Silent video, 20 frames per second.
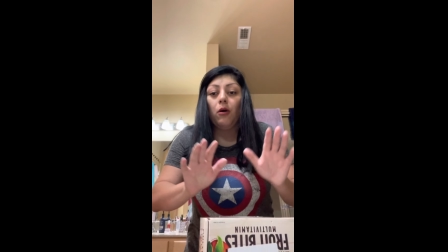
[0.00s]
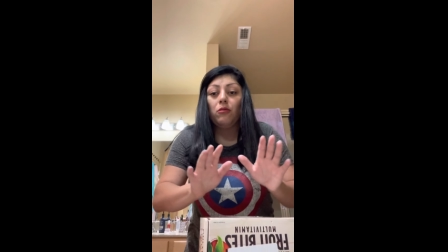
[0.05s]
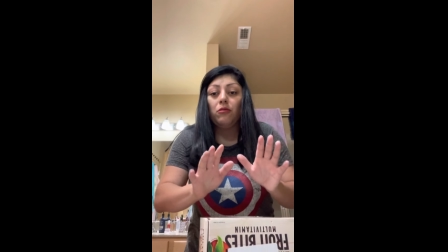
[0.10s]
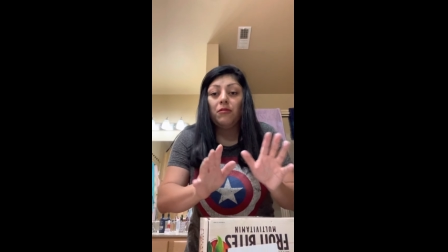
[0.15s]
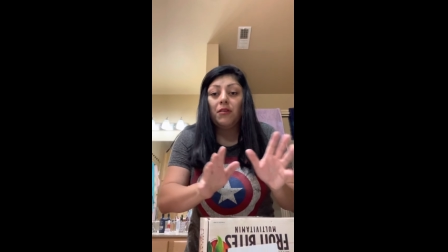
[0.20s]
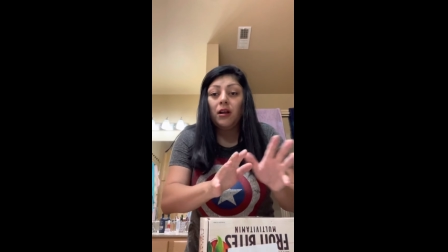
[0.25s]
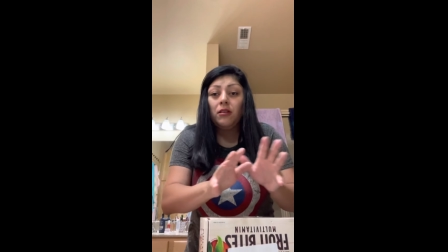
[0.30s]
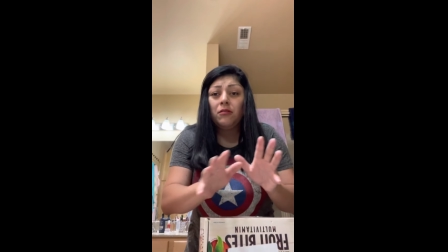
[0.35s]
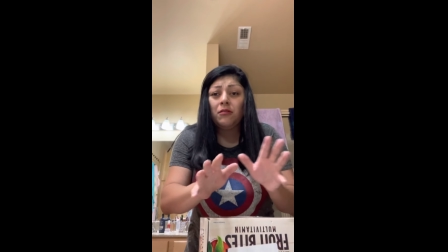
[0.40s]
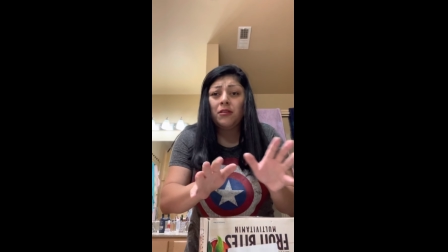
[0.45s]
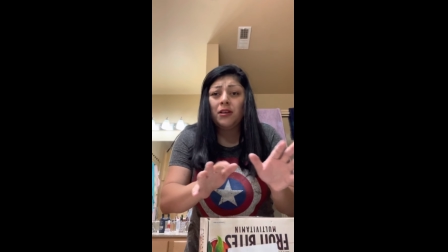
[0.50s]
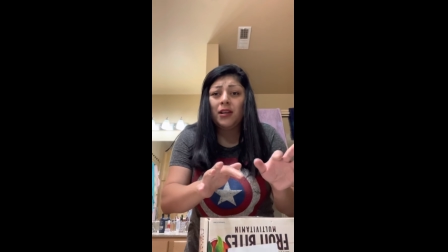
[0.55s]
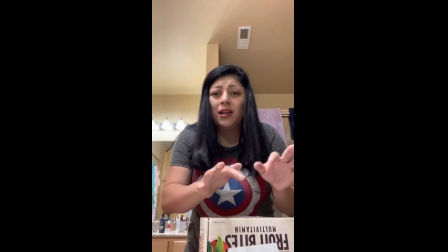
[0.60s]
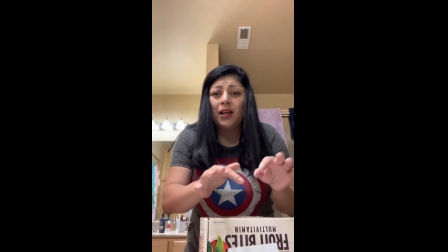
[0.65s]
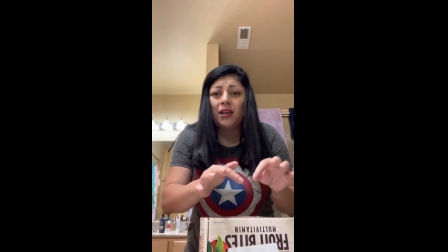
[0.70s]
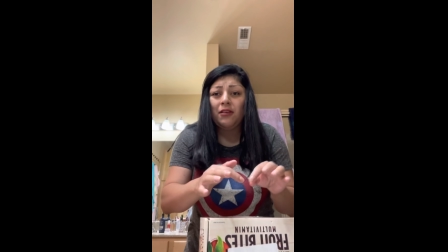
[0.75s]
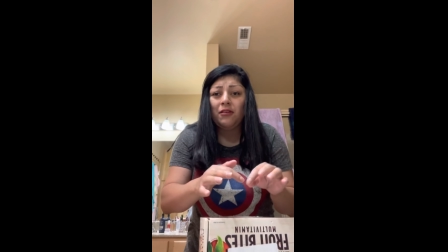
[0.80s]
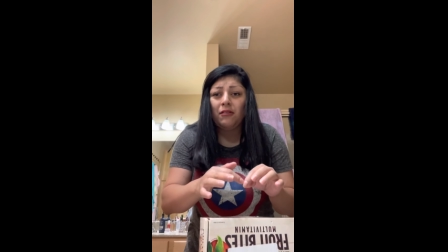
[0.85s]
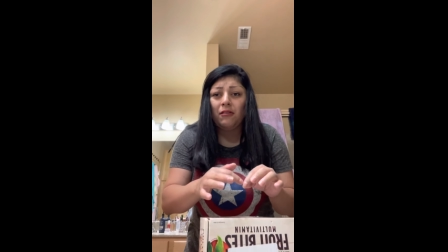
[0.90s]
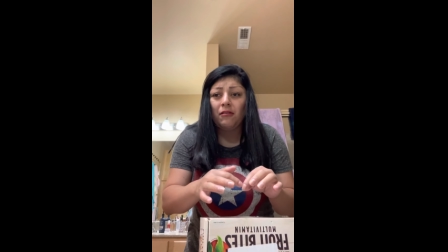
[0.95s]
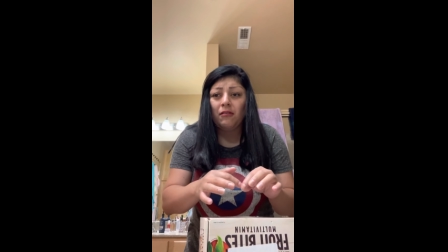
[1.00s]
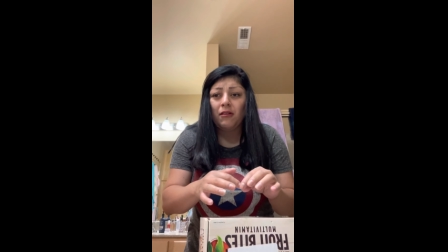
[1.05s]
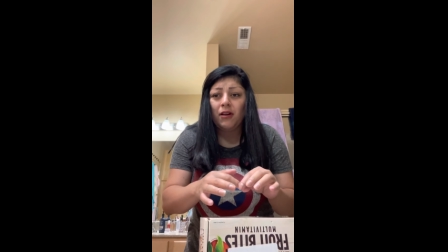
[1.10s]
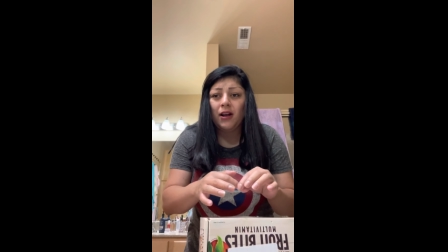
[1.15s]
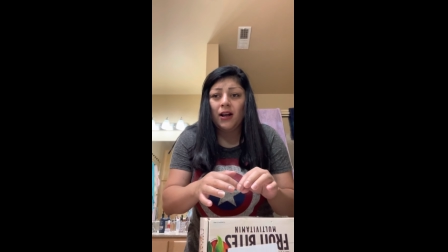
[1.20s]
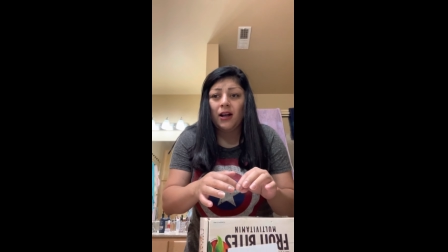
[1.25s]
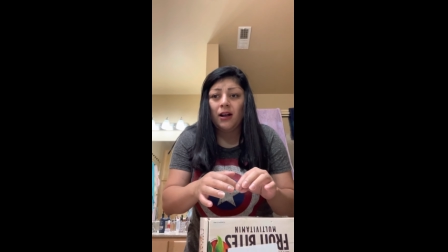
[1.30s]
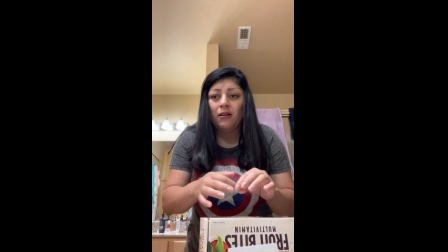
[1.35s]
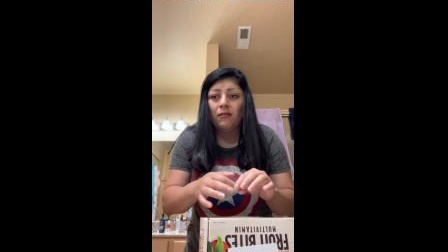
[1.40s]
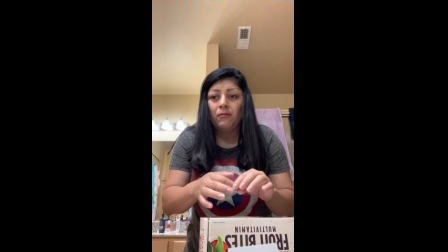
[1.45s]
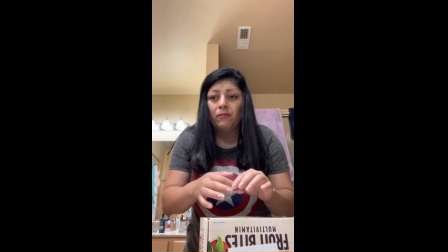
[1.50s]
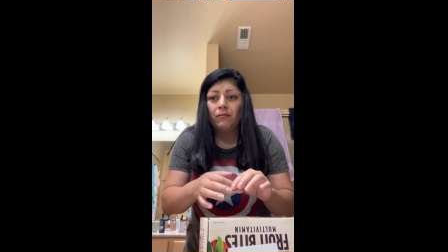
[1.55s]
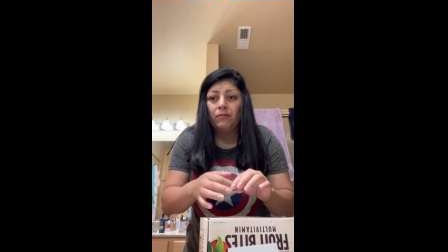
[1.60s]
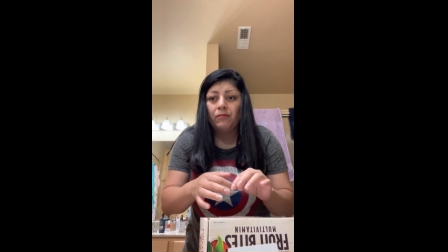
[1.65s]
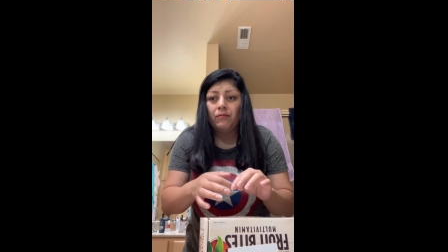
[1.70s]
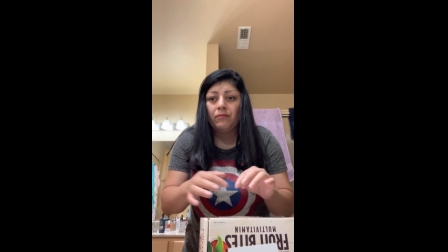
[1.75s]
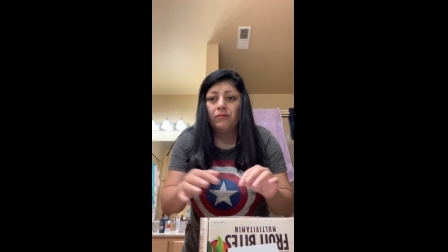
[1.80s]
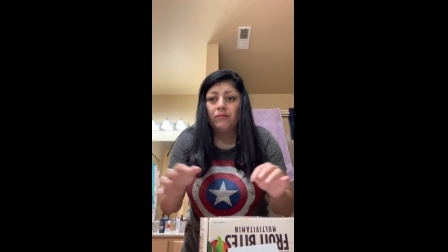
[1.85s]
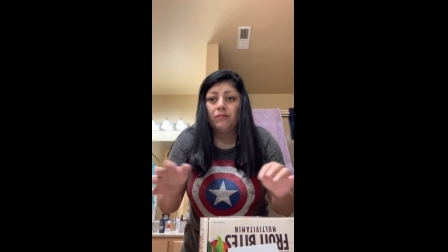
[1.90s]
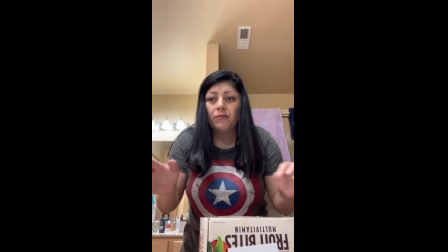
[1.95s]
you download it on your, um,